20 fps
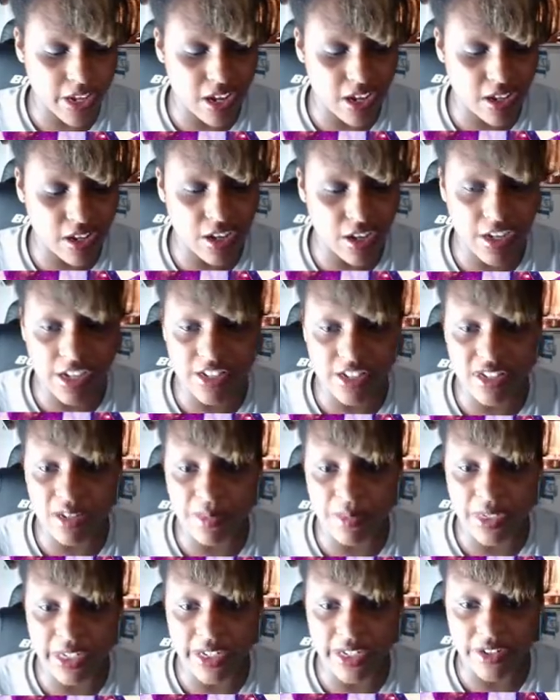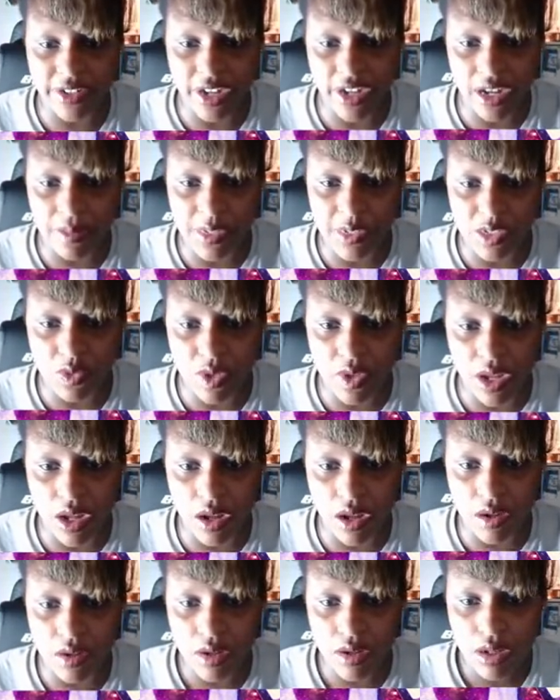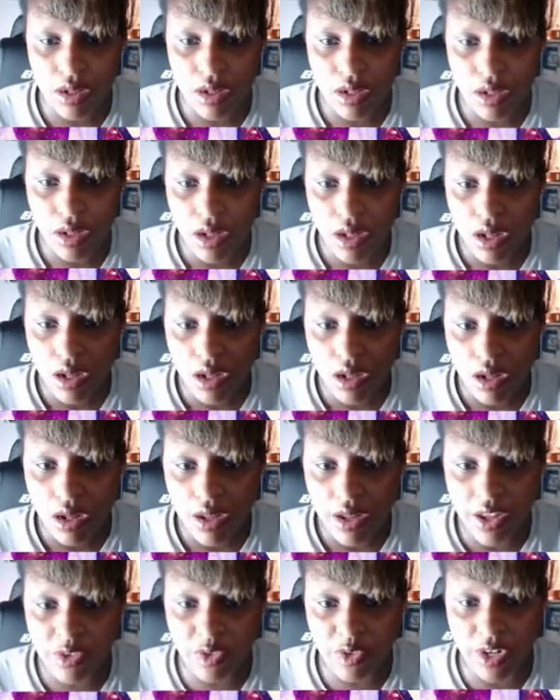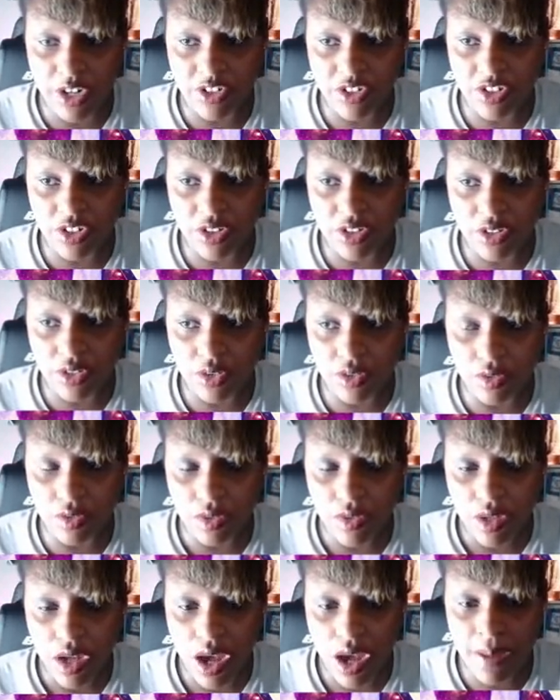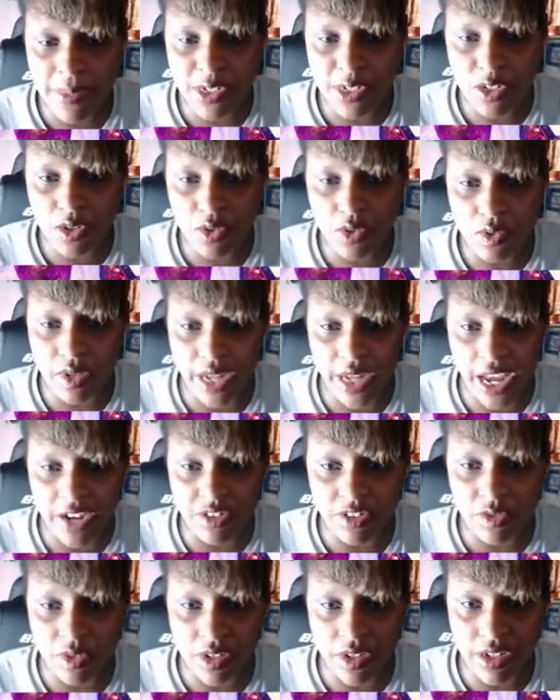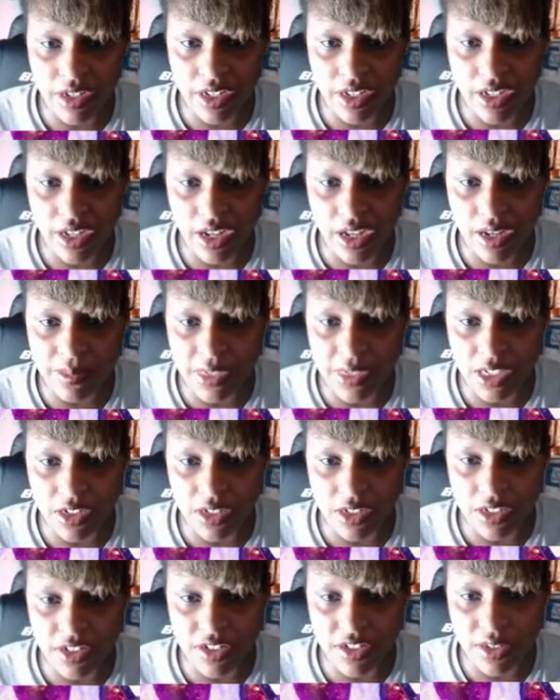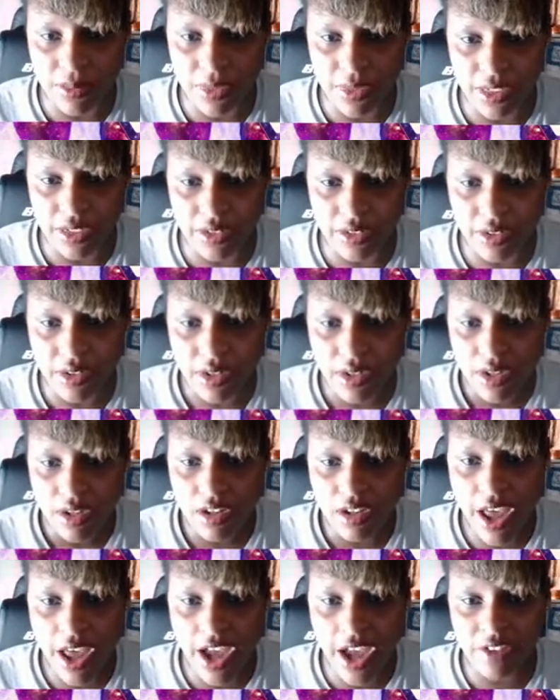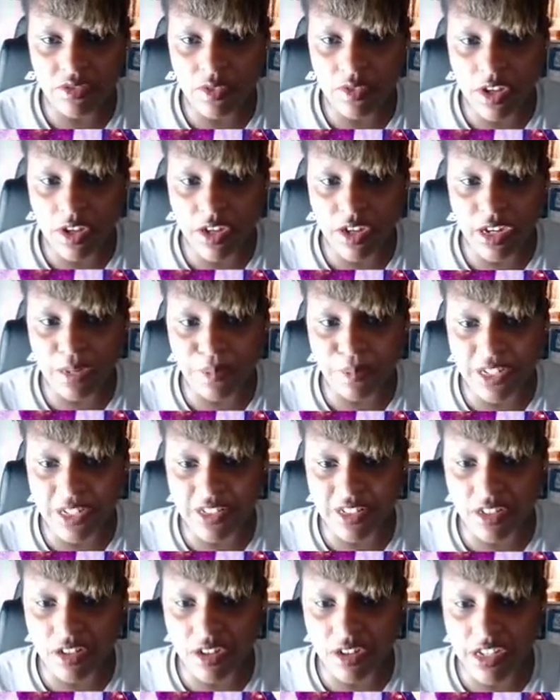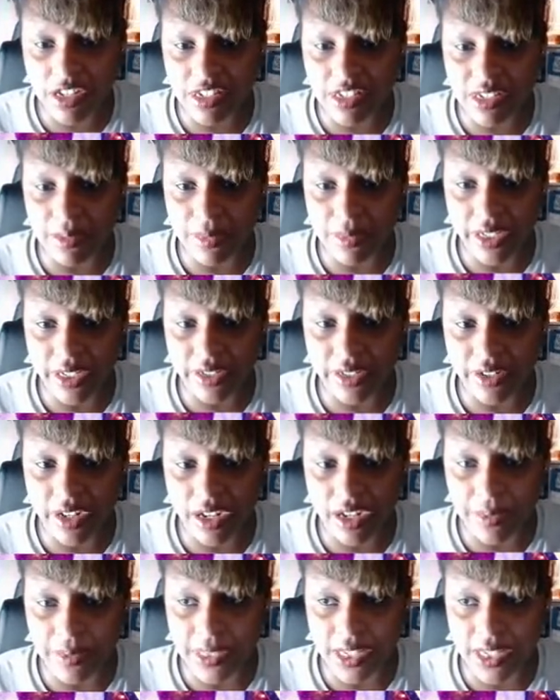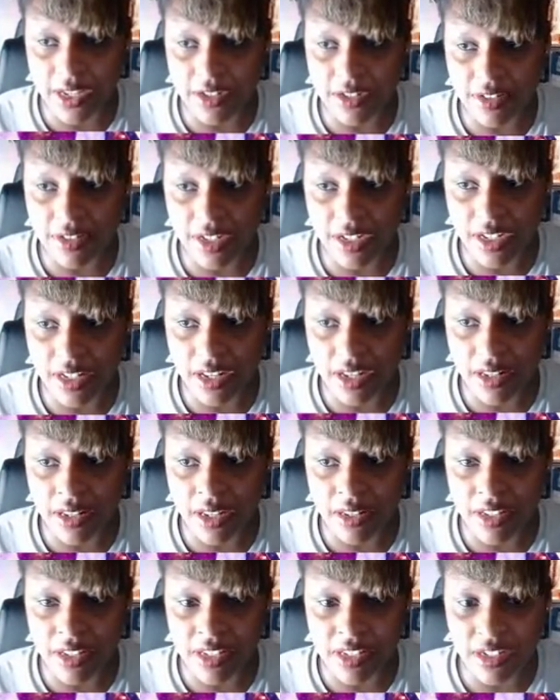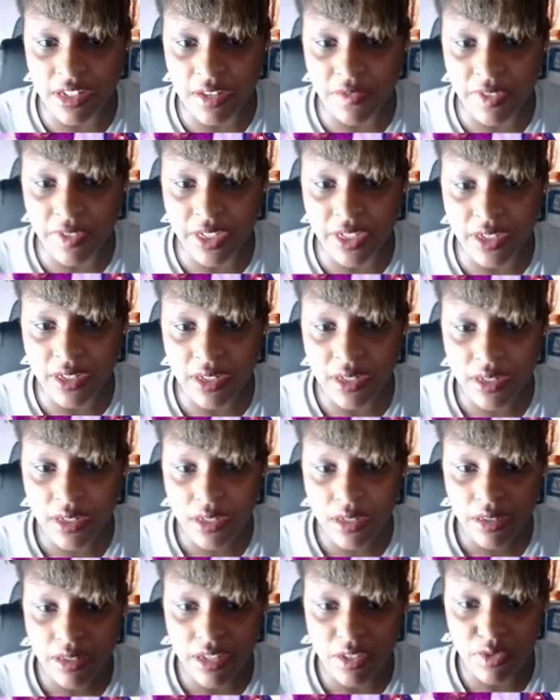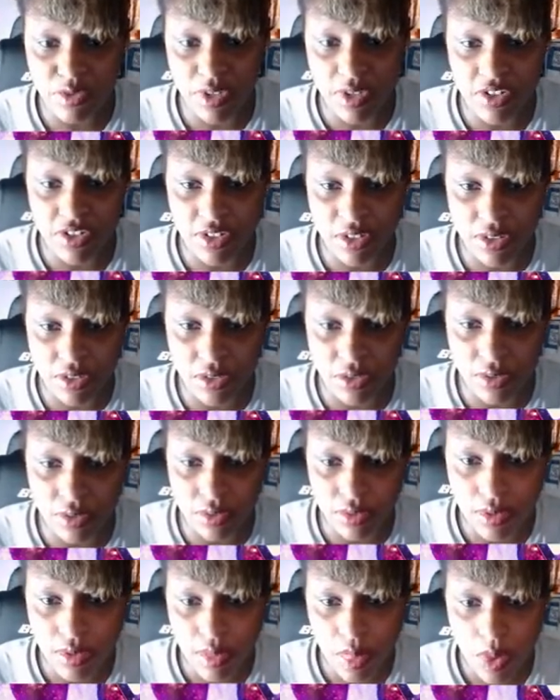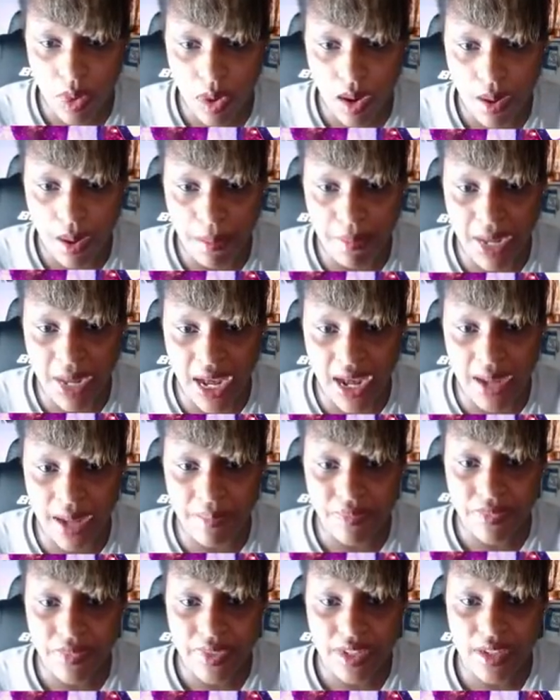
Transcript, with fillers: do a cooking simulator game as well. That's what I should do. I'm gonna do an actual cooking game and a cooking simulator. Actual cooking plus a cooking simulator game at the end of the day. That that that's lovely. That's what I should do. Bop.